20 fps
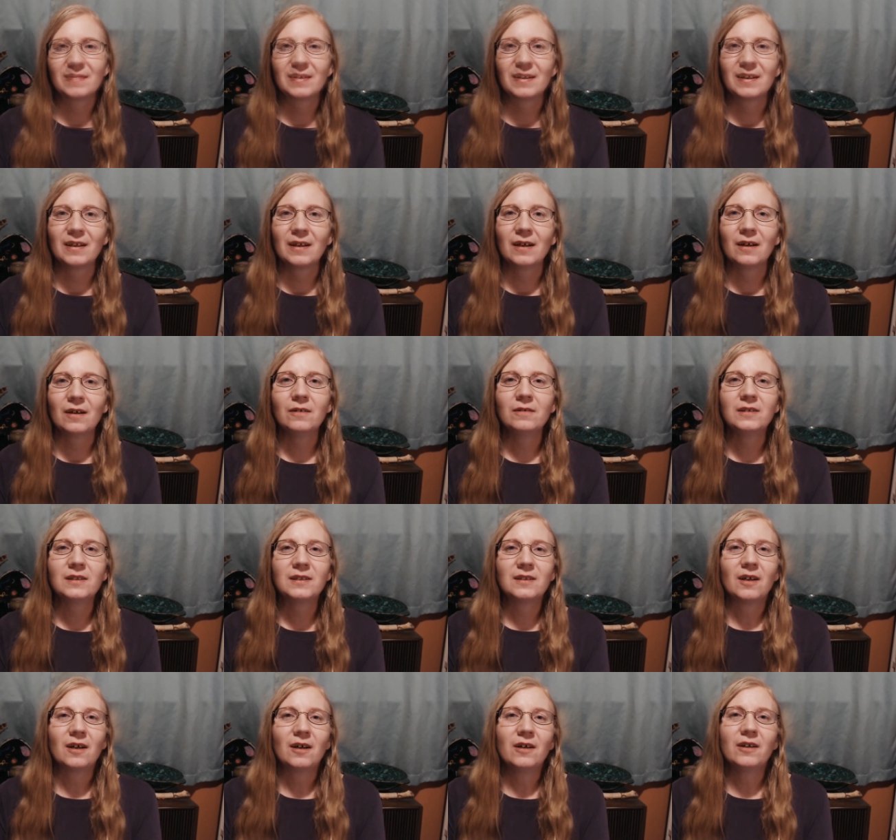
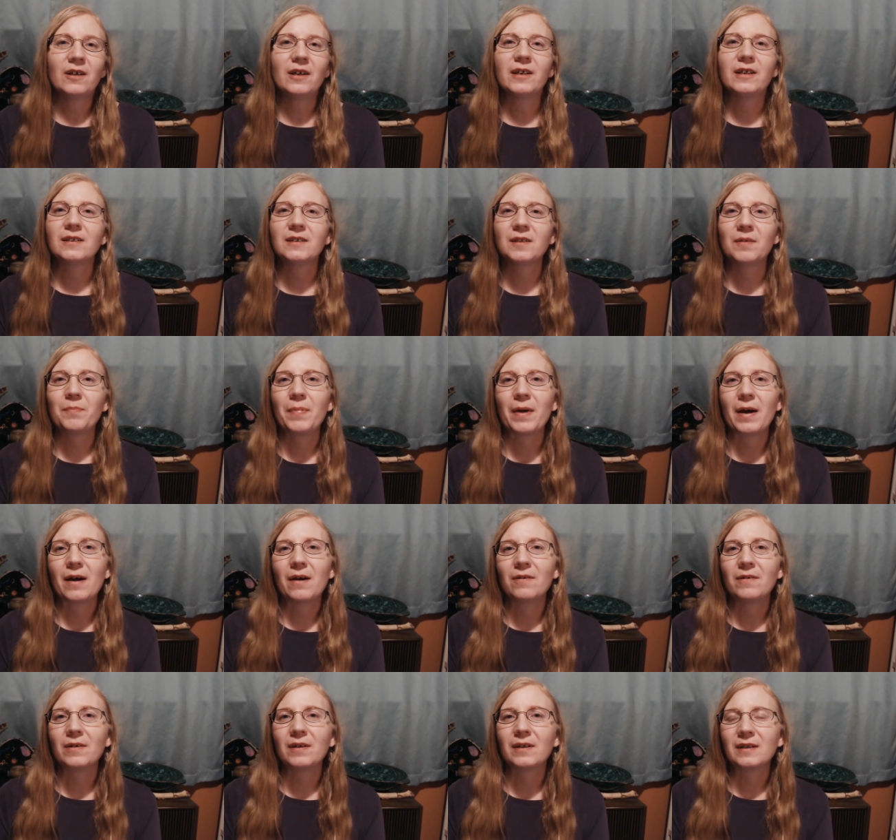Ostara is
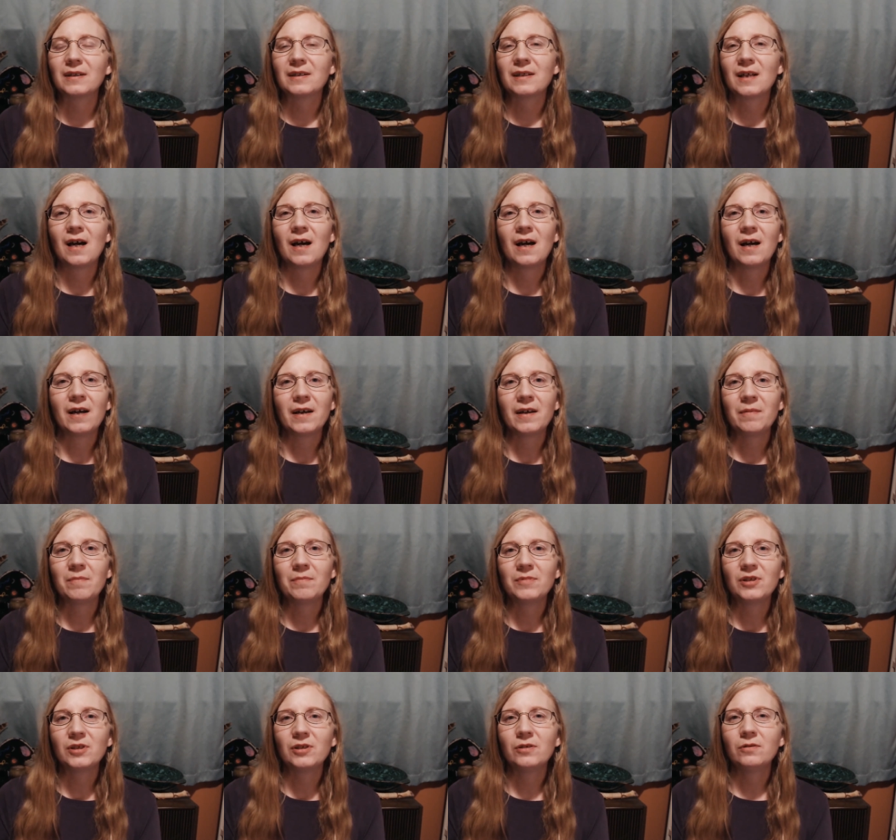about a time
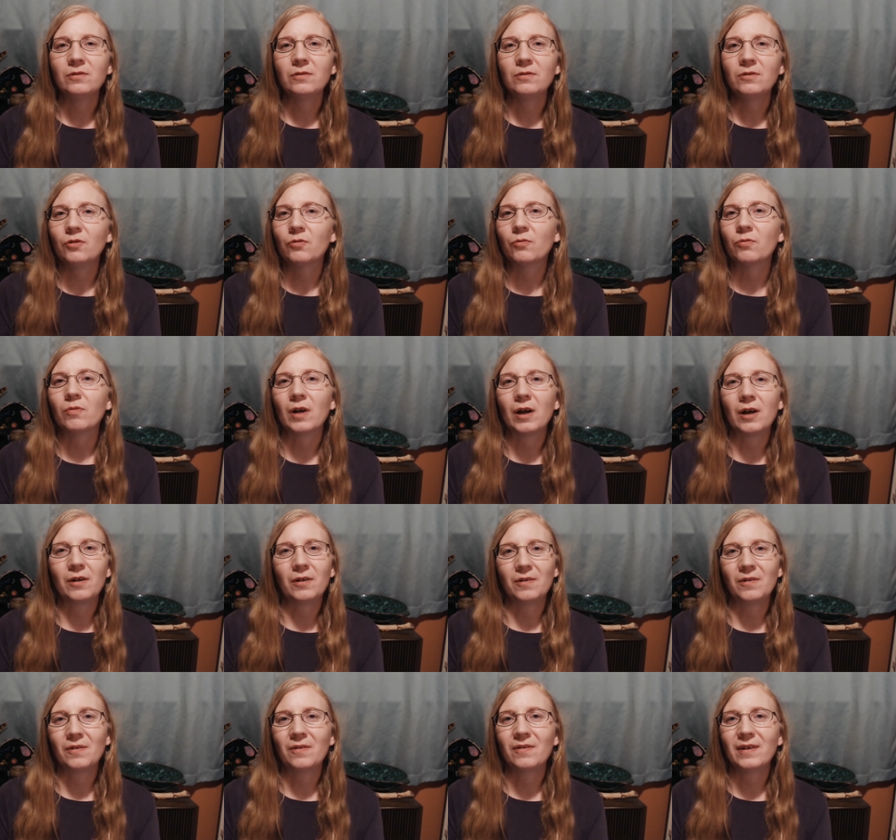to
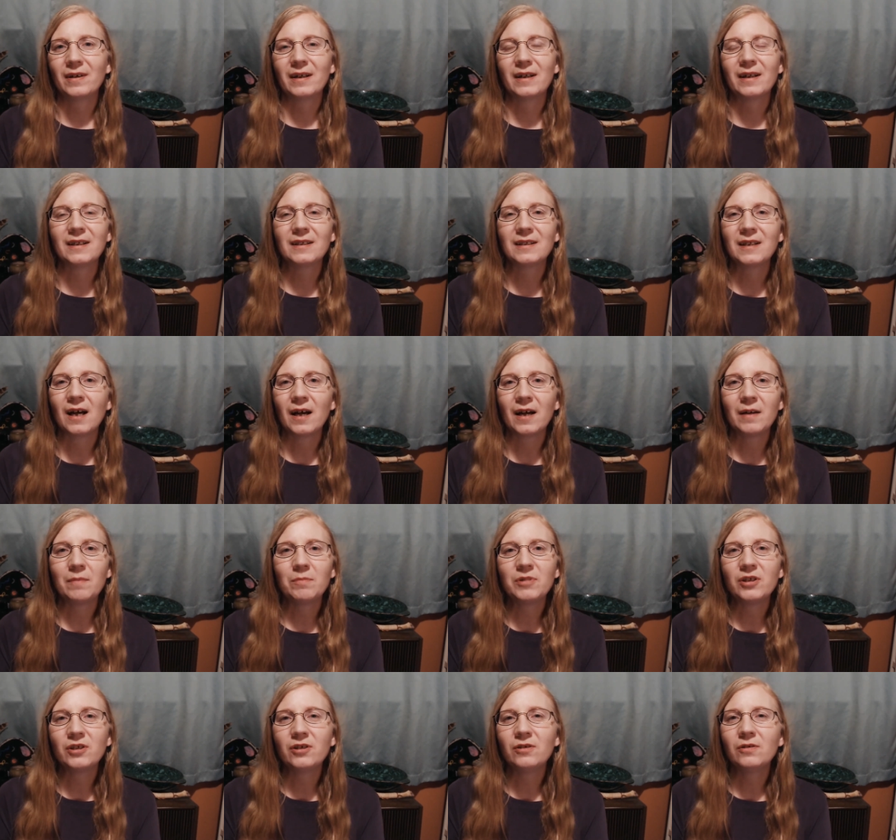grow and a time
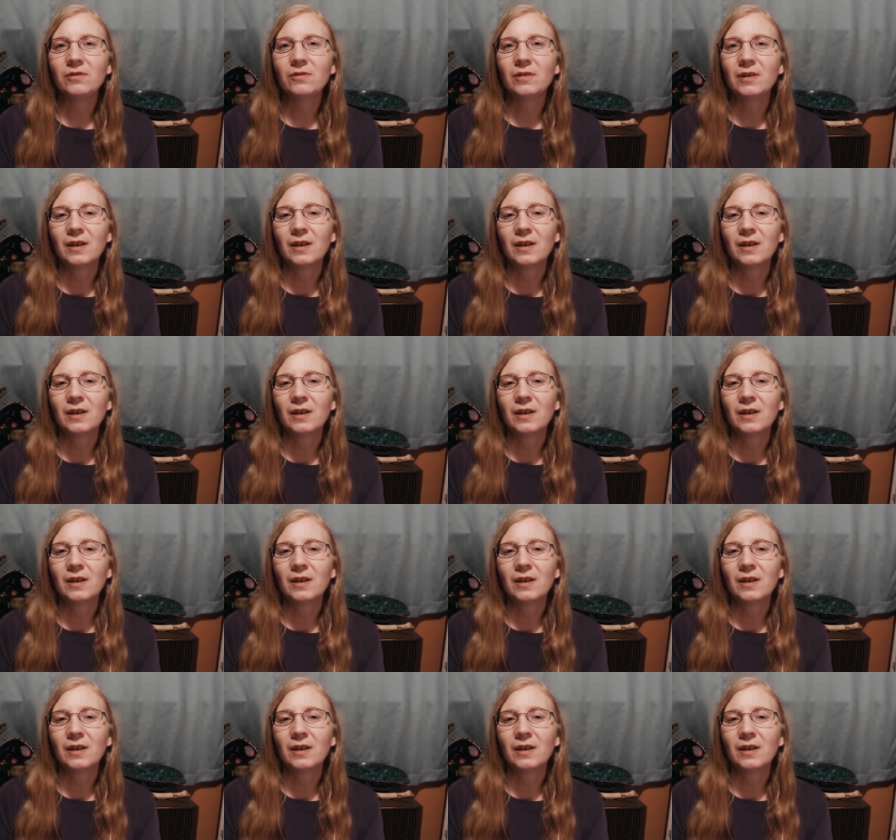to